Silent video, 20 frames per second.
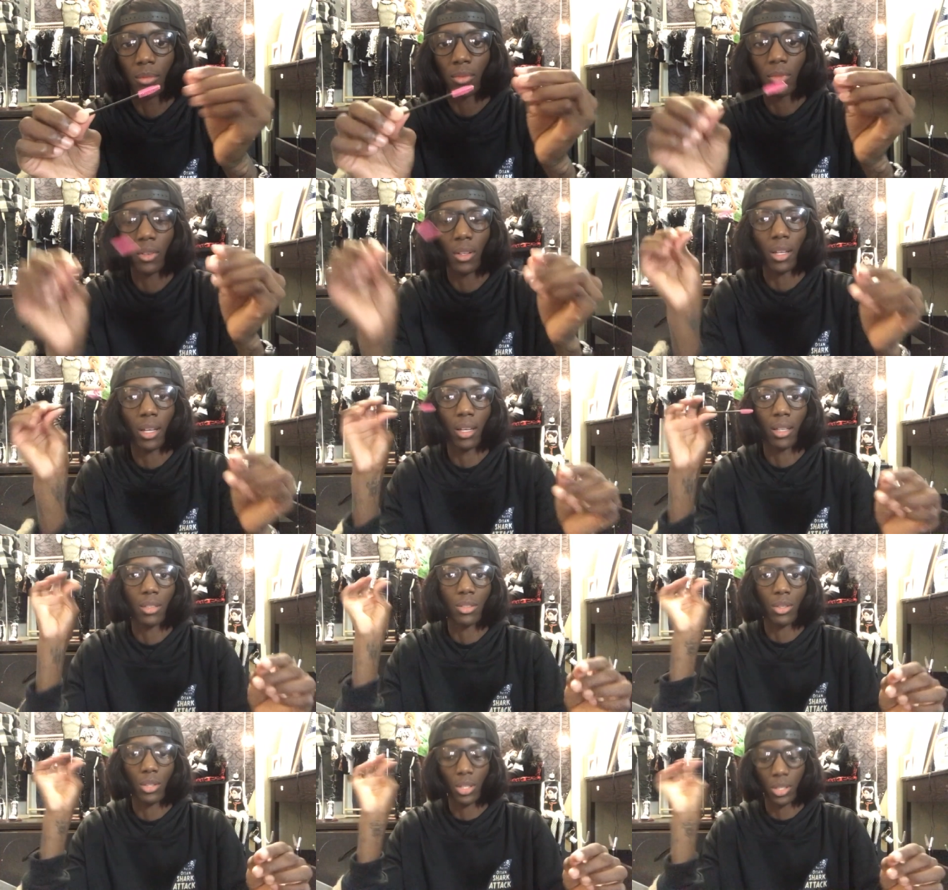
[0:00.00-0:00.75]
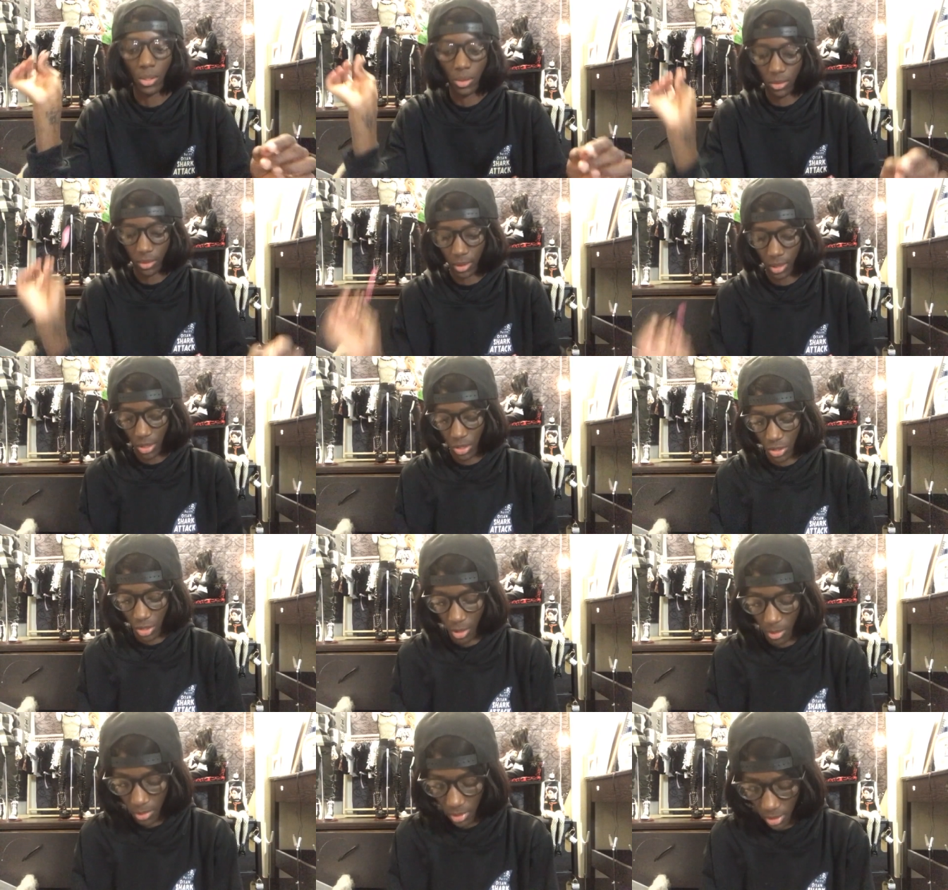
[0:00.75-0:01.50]
for like so you don't get
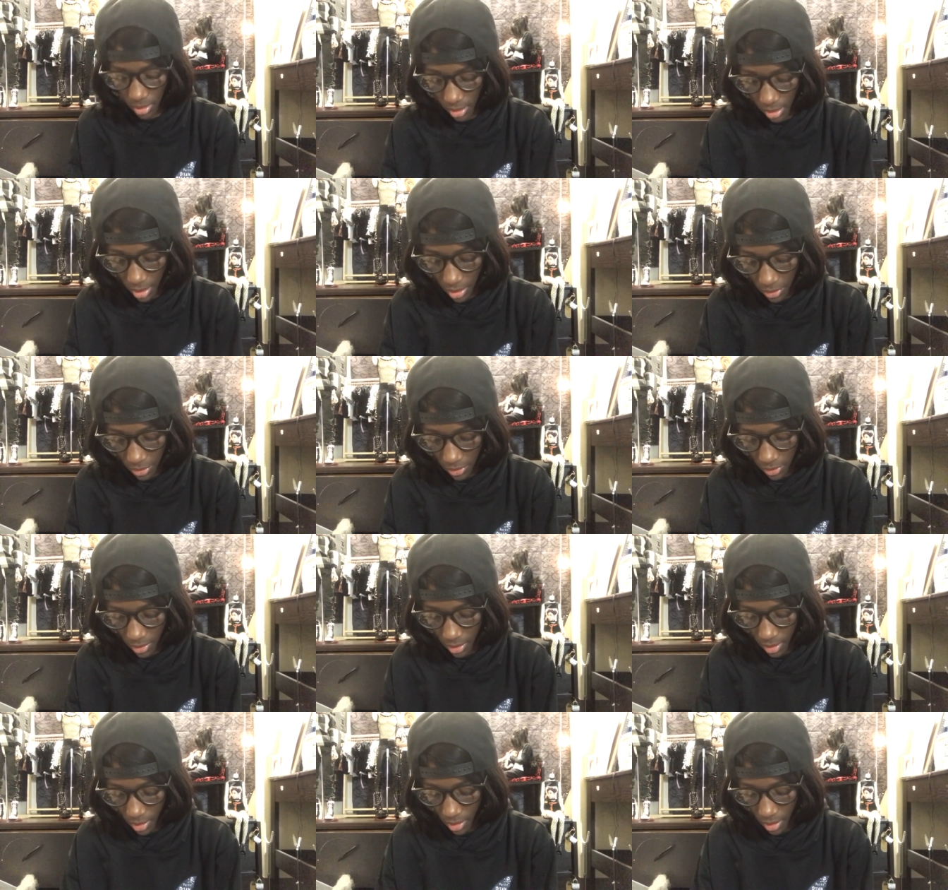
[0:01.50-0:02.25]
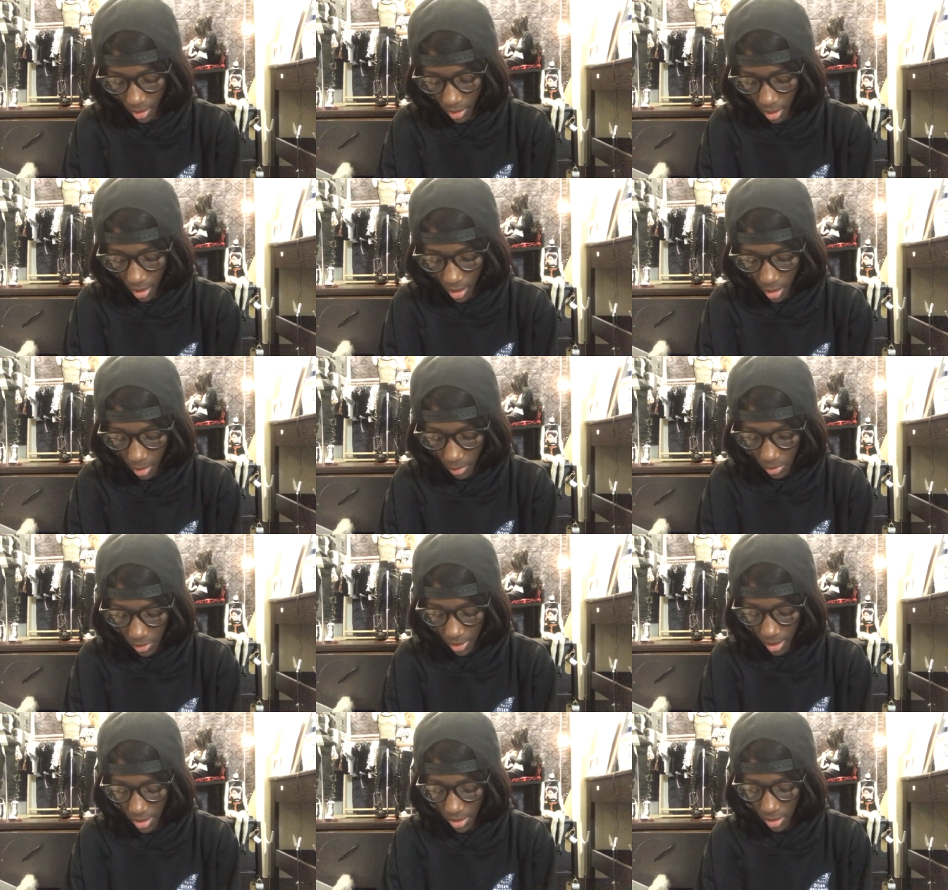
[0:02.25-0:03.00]
germs and stuff um,
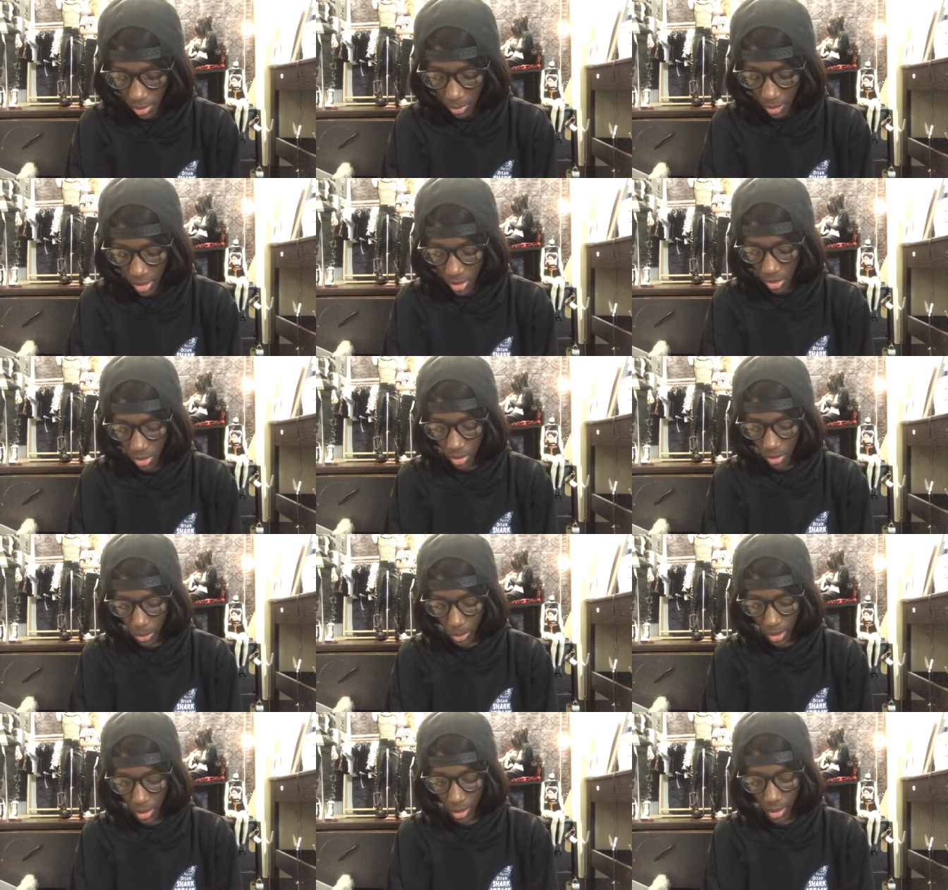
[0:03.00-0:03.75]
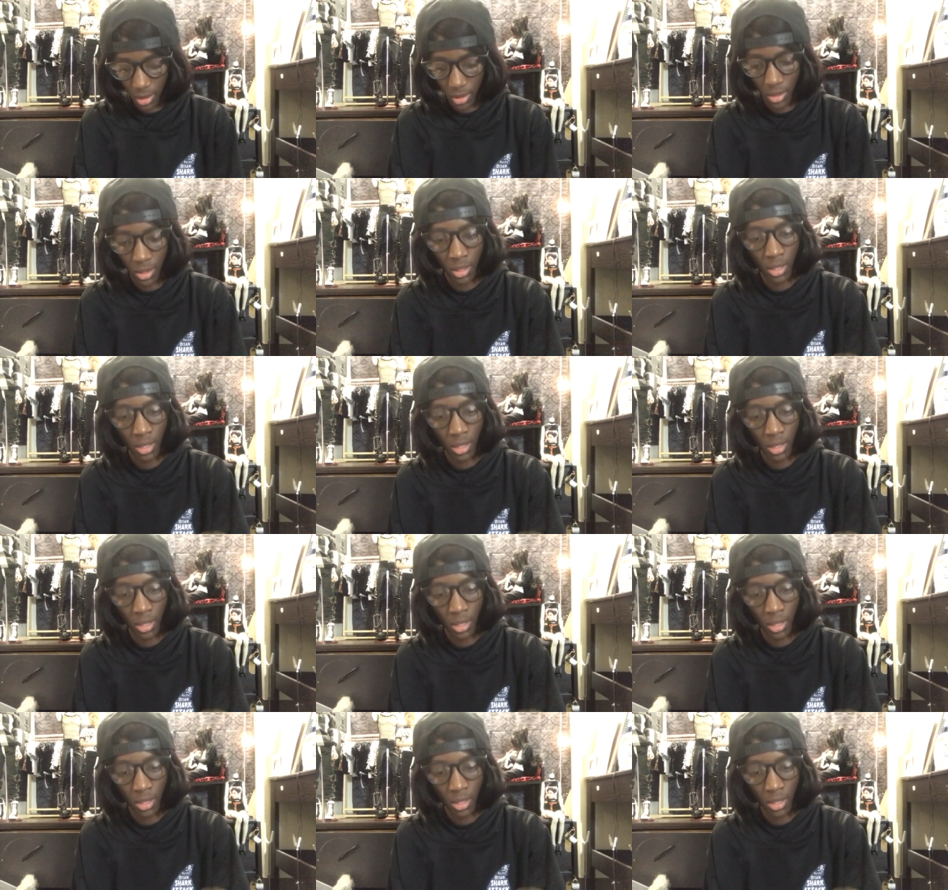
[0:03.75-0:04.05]
so that's to brush the wig